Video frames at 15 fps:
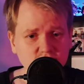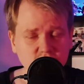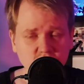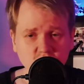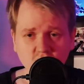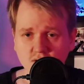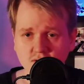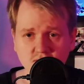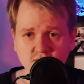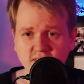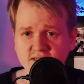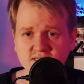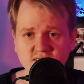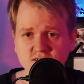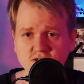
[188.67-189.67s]

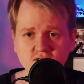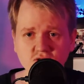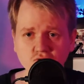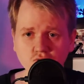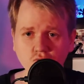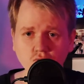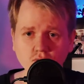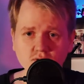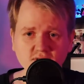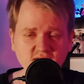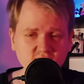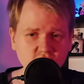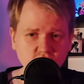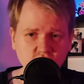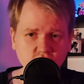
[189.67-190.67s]
That's just cool.
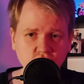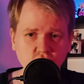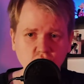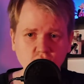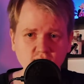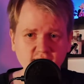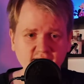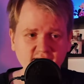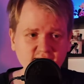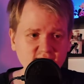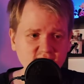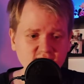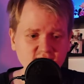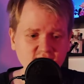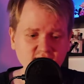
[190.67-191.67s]
That's just cool.
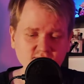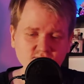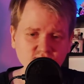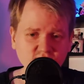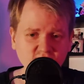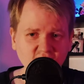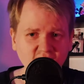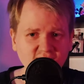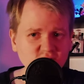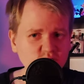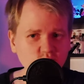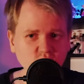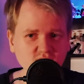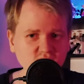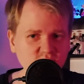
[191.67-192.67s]
And I
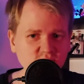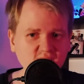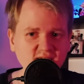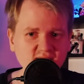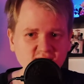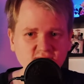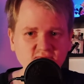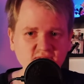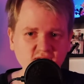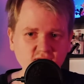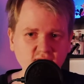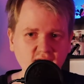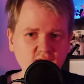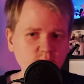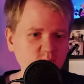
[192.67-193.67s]
just wanted to make this
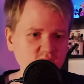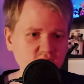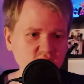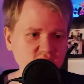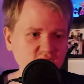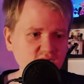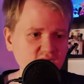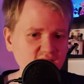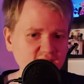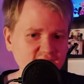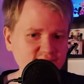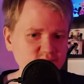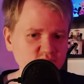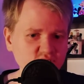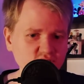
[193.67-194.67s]
video now because I
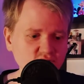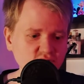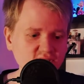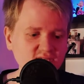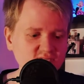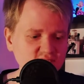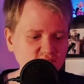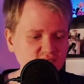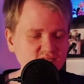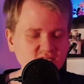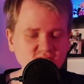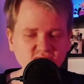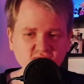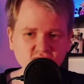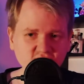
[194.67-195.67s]
am so
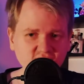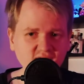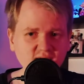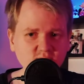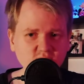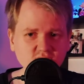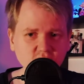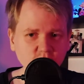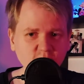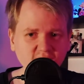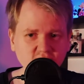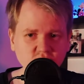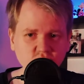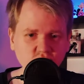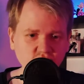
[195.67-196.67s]
excited for the game to come
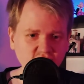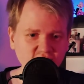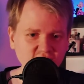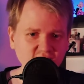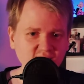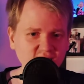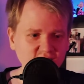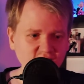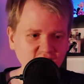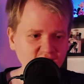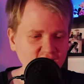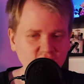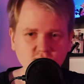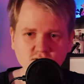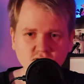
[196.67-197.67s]
out already.
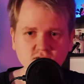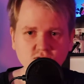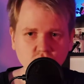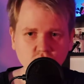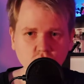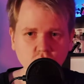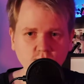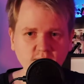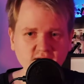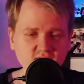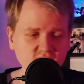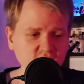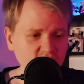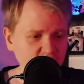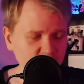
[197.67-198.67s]
And I wanted to talk
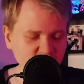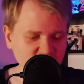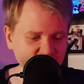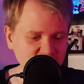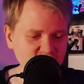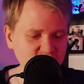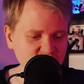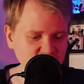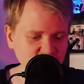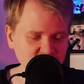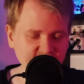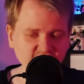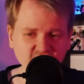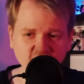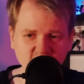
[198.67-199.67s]
about it. But
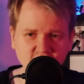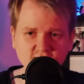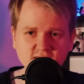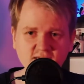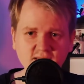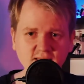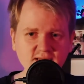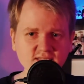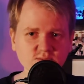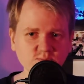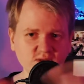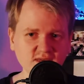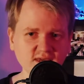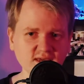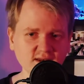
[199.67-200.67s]
yes, finally, let's
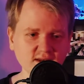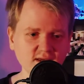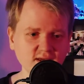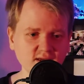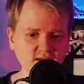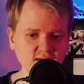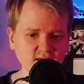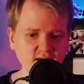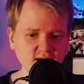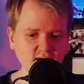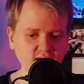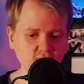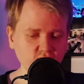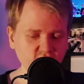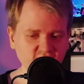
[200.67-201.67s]
begin
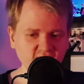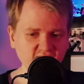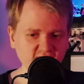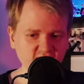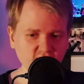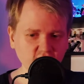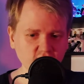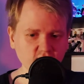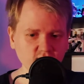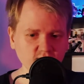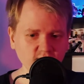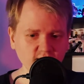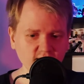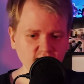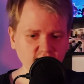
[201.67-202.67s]
with the video.
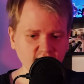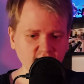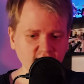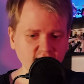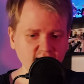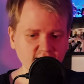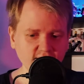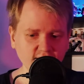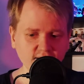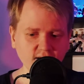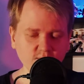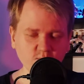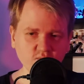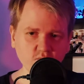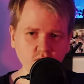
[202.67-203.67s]

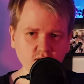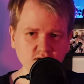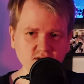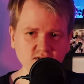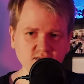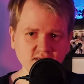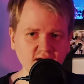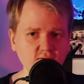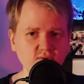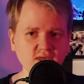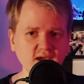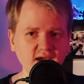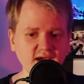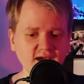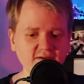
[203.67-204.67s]
Number one that we
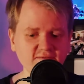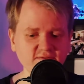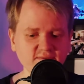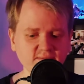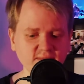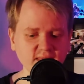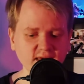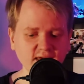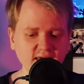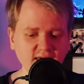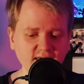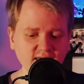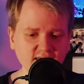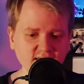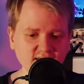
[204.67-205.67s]
have
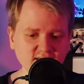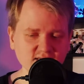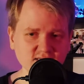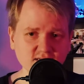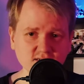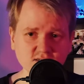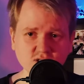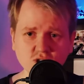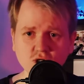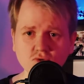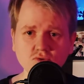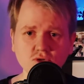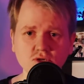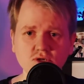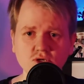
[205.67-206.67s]
is
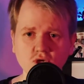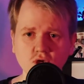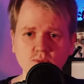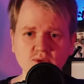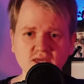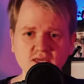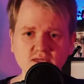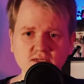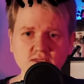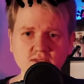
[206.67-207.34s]
Stone Kirby.